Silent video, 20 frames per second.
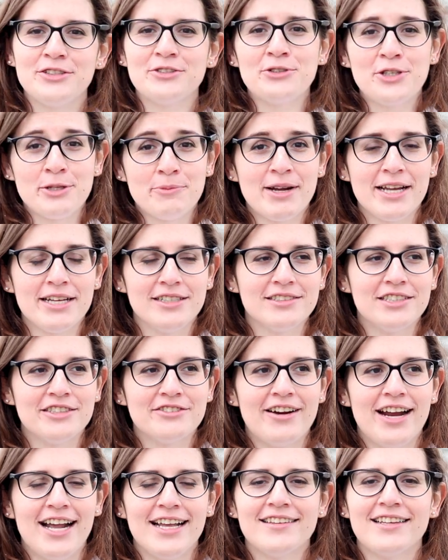during my
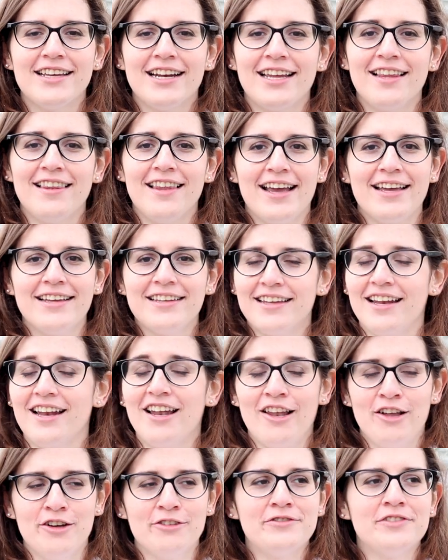undergrad that I
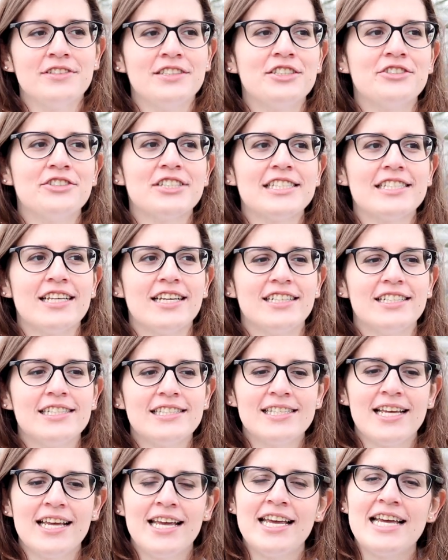love neuroscience.
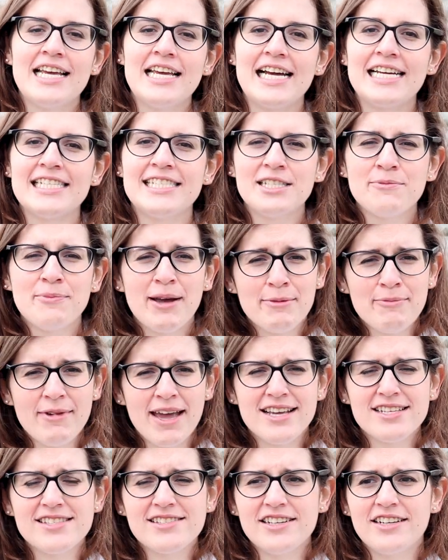I did my
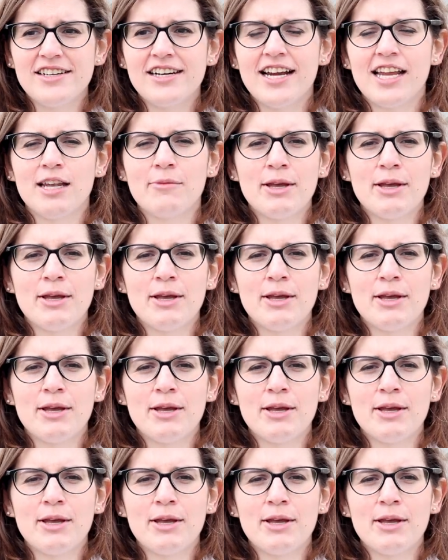master and